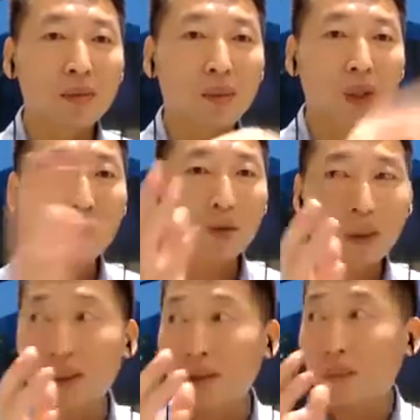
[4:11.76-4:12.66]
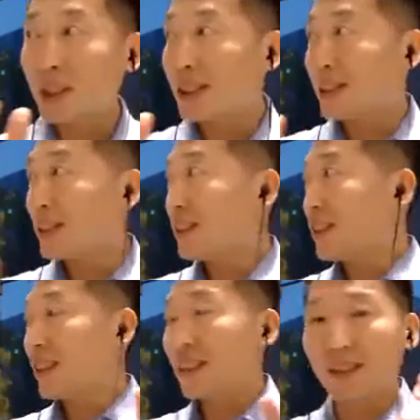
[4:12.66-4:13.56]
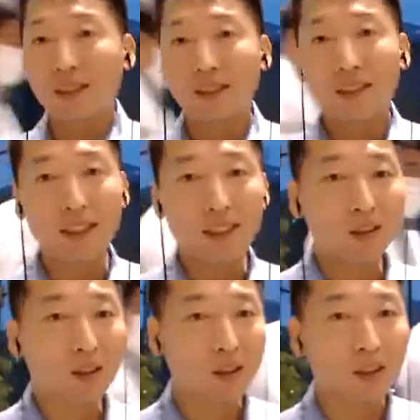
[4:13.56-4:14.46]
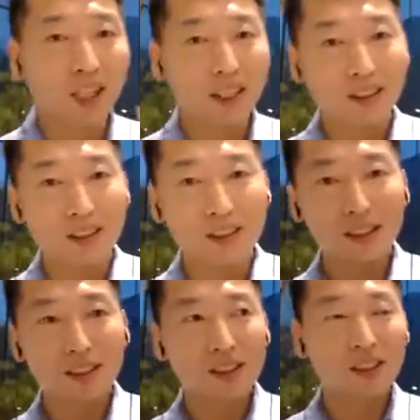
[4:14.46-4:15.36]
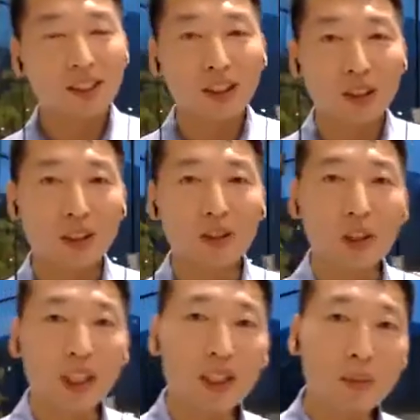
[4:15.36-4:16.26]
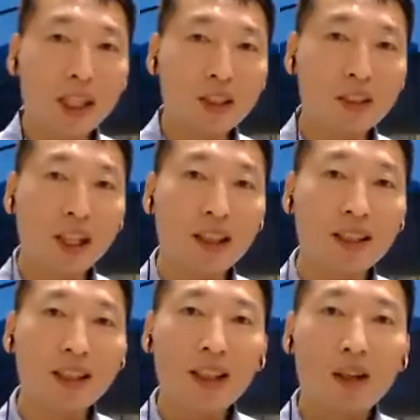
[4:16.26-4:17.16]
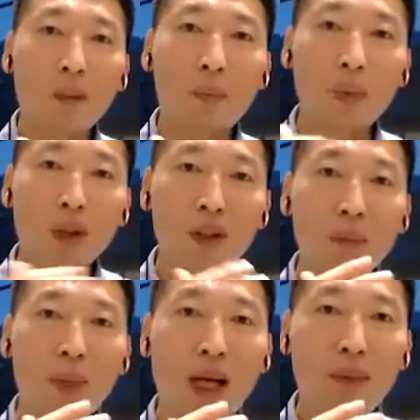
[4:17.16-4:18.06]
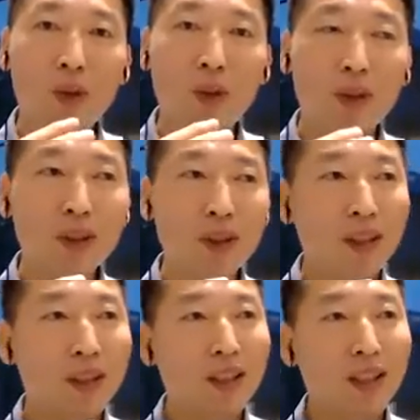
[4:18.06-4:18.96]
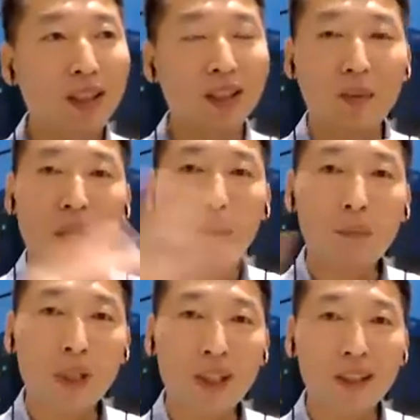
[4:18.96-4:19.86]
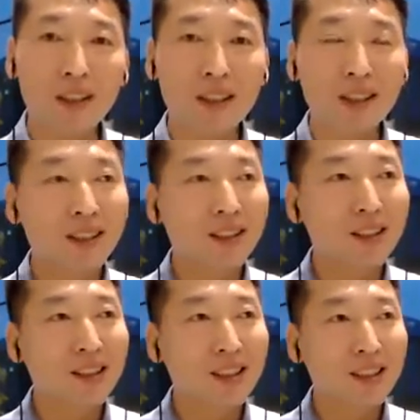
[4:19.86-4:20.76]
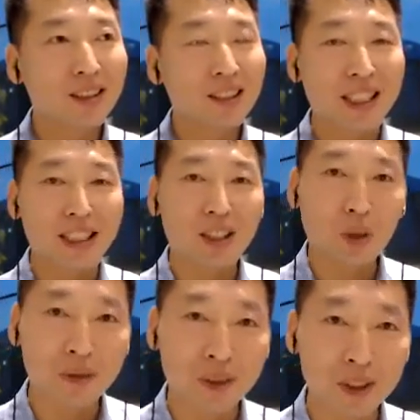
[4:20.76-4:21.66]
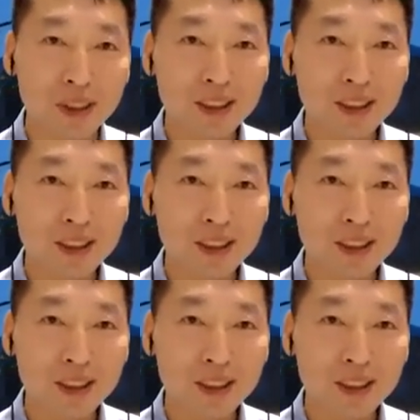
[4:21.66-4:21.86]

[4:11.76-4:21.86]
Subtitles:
Blood was splitting, and it looked like you can imagine that a bloody popcorn is popping in the oven.